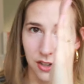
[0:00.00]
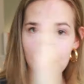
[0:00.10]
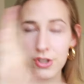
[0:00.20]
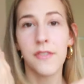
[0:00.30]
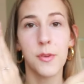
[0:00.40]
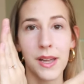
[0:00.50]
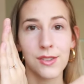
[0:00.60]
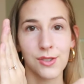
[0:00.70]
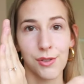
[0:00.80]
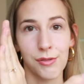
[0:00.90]
and shoved a
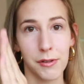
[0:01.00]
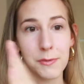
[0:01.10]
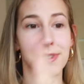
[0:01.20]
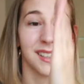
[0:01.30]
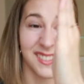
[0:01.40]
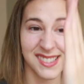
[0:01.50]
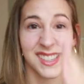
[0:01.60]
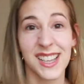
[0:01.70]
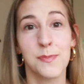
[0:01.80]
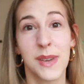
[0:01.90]
pencil through it and was like,
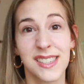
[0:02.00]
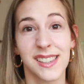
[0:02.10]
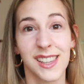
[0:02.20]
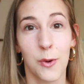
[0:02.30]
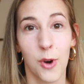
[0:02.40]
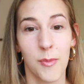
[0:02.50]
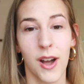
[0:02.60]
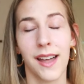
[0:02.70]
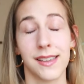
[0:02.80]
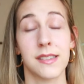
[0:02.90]
that's basically a worm,
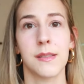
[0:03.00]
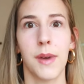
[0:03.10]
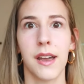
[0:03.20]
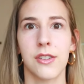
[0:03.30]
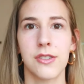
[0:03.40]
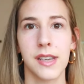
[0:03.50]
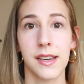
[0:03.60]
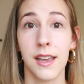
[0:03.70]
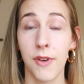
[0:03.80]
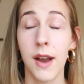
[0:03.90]
at least to my
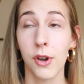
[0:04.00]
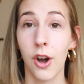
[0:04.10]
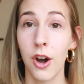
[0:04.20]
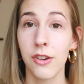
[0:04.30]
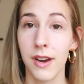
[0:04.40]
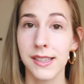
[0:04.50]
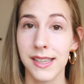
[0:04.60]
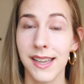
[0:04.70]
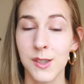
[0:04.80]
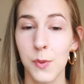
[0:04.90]
understanding. If I recall
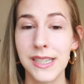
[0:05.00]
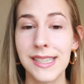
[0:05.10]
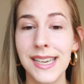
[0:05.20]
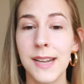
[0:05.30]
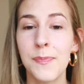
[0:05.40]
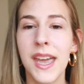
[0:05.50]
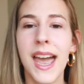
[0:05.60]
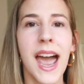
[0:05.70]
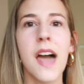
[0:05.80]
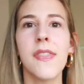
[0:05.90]
correctly, that's what he did.
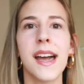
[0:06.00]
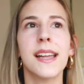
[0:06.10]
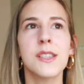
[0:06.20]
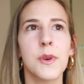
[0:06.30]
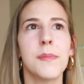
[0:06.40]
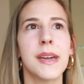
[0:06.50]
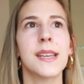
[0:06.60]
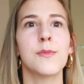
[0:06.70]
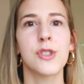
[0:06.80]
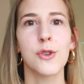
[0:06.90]
And that is what made
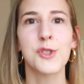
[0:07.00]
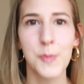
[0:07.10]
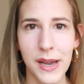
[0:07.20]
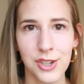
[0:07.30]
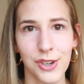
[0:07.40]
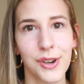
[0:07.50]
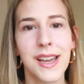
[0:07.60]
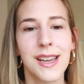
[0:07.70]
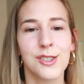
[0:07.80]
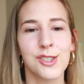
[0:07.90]
him so special.
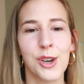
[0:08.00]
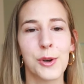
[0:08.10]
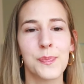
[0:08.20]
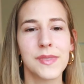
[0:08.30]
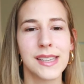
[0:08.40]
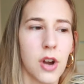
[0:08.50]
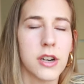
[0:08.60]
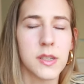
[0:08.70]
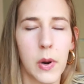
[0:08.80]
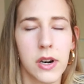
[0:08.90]
So the
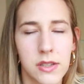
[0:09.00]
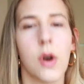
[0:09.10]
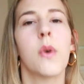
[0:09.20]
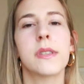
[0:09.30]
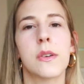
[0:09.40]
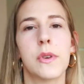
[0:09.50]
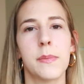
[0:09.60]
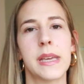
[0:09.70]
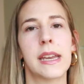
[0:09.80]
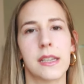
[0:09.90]
hardest part is always going to
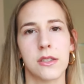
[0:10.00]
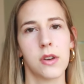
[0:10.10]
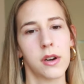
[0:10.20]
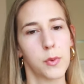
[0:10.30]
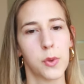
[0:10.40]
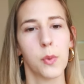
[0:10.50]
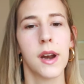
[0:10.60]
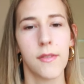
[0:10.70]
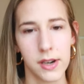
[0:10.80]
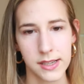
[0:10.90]
be getting started with
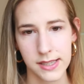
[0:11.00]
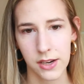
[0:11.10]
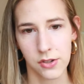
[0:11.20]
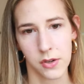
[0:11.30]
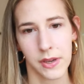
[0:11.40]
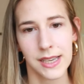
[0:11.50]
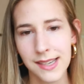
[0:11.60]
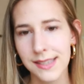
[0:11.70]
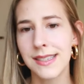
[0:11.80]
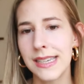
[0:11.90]
whatever it is that you're doing. It
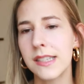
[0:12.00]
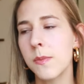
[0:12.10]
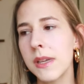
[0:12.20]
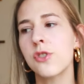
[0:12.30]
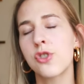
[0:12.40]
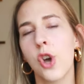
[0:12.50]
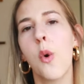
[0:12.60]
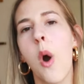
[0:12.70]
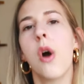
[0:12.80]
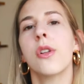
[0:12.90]
doesn't need to be
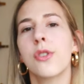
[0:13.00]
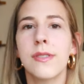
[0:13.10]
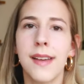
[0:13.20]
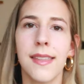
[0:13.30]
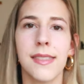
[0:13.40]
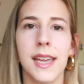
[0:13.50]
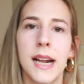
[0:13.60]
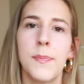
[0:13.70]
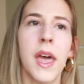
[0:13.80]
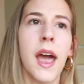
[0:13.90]
so all or nothing.
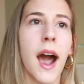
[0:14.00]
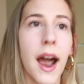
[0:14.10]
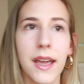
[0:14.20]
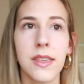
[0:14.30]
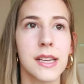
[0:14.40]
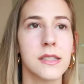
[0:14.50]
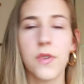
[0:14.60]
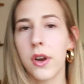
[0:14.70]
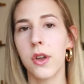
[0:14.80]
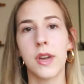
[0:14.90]
I think it's
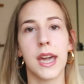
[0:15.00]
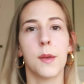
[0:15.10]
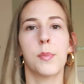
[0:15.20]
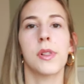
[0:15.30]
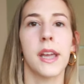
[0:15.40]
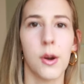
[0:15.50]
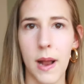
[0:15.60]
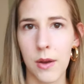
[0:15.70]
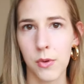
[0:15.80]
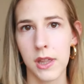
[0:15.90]
very okay to play
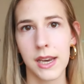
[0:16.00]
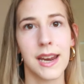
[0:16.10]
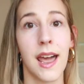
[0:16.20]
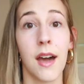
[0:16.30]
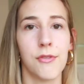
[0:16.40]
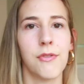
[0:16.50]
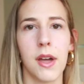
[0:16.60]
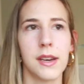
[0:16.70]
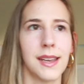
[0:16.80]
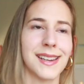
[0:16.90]
around with it and have
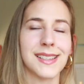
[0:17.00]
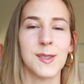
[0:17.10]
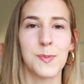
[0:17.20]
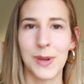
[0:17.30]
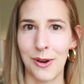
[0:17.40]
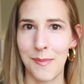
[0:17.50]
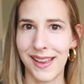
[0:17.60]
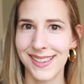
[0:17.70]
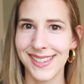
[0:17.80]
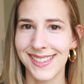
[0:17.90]
fun and
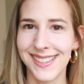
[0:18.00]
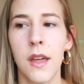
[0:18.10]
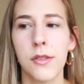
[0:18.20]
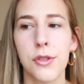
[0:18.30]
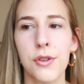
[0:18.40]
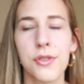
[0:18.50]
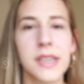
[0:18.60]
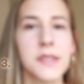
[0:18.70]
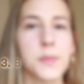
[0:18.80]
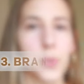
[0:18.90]
experiment. The third thing is